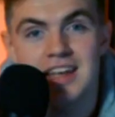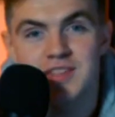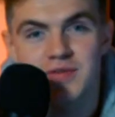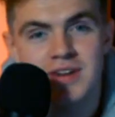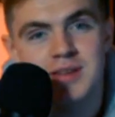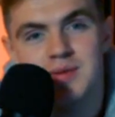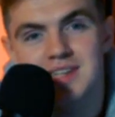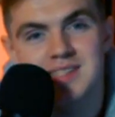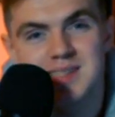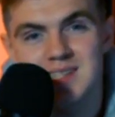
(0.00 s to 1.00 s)
And it's funny
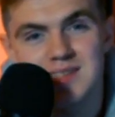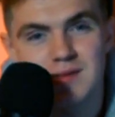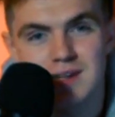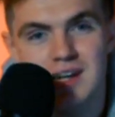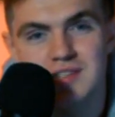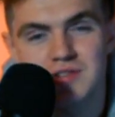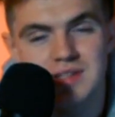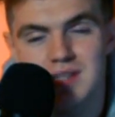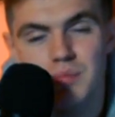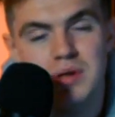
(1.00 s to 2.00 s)
because these are the
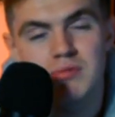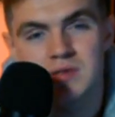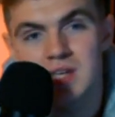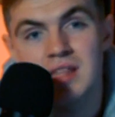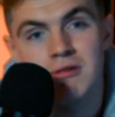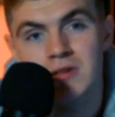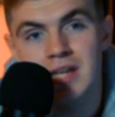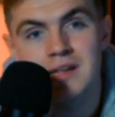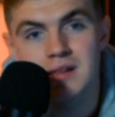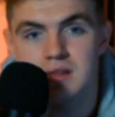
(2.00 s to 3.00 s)
countries that people say they would
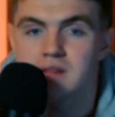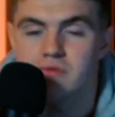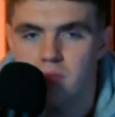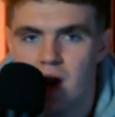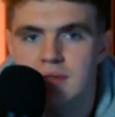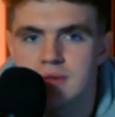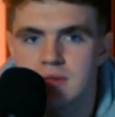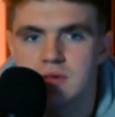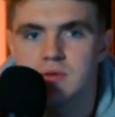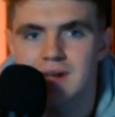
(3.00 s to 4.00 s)
like to live rather
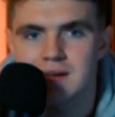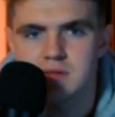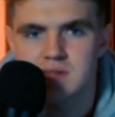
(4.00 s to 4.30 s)
than the United